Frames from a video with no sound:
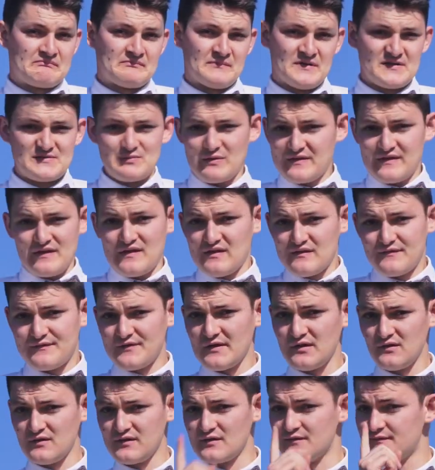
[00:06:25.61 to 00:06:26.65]
It's within the
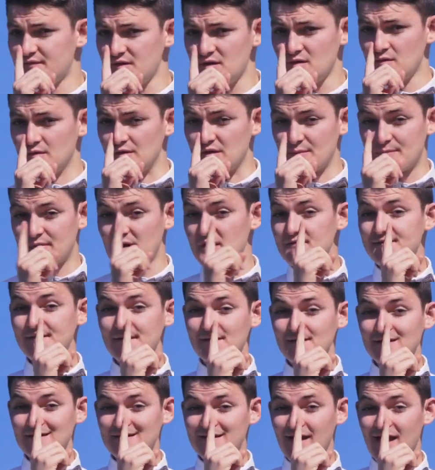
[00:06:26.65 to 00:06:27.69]
field of view, you're
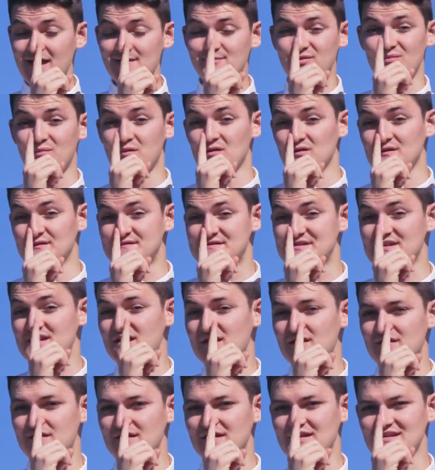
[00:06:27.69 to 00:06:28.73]
perfectly capable of
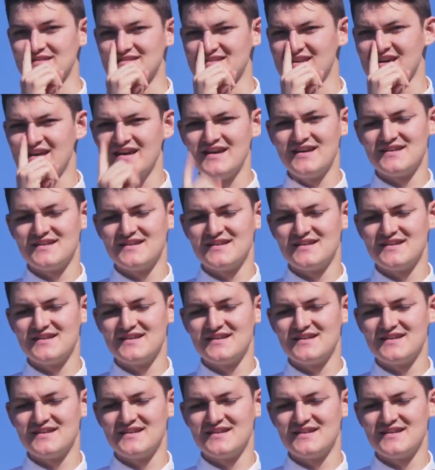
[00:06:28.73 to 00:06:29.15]
seeing things